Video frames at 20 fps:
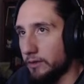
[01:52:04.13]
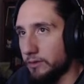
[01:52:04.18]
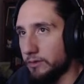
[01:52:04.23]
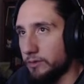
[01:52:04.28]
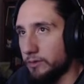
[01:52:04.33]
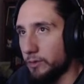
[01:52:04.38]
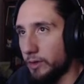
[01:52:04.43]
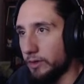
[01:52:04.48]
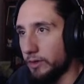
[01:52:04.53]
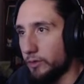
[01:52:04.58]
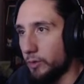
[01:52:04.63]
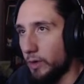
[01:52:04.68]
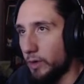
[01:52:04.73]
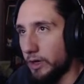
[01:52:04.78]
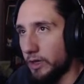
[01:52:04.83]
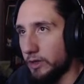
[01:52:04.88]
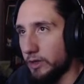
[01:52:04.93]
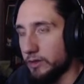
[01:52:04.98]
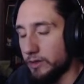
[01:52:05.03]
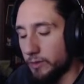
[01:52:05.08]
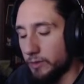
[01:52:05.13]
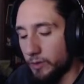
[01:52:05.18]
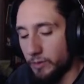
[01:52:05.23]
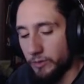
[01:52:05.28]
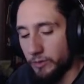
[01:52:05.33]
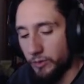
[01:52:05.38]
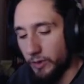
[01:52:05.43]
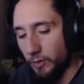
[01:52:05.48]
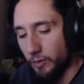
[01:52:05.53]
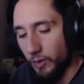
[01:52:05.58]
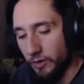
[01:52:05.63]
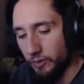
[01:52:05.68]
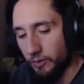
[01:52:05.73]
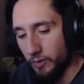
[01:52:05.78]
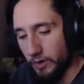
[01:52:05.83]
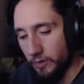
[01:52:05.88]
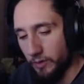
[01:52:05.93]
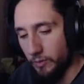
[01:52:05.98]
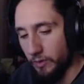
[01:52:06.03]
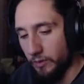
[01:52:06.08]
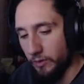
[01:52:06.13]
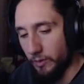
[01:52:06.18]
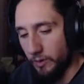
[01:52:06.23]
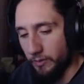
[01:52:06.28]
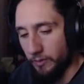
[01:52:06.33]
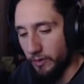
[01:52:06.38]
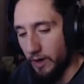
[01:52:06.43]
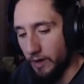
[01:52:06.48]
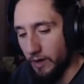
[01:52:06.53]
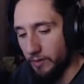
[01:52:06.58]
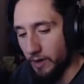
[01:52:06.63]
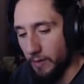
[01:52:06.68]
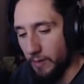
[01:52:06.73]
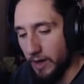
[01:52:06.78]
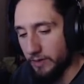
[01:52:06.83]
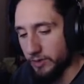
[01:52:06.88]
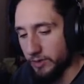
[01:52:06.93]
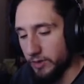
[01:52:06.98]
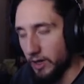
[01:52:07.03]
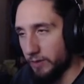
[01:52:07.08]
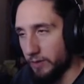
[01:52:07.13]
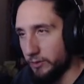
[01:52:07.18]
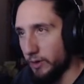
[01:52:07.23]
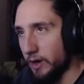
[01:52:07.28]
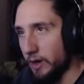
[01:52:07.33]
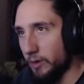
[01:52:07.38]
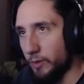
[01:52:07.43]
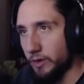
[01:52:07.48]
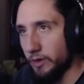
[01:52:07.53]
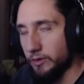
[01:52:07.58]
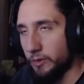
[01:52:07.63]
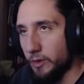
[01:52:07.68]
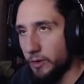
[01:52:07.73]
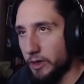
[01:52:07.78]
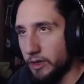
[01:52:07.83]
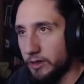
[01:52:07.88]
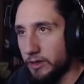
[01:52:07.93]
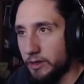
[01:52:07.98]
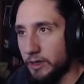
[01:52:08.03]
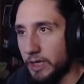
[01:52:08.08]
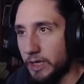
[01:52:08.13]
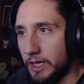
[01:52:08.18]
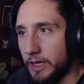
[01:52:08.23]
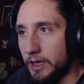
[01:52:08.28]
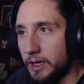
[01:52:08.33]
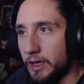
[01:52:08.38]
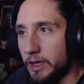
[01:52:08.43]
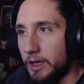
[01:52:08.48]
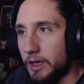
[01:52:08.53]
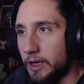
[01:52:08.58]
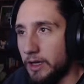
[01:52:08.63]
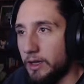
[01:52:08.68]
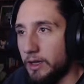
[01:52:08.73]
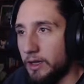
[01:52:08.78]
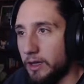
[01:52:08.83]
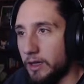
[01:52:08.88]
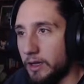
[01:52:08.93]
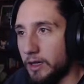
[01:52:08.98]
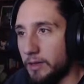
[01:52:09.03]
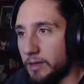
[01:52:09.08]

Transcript: 120, somewhere between 120 and 125. I might have stopped right at 120. I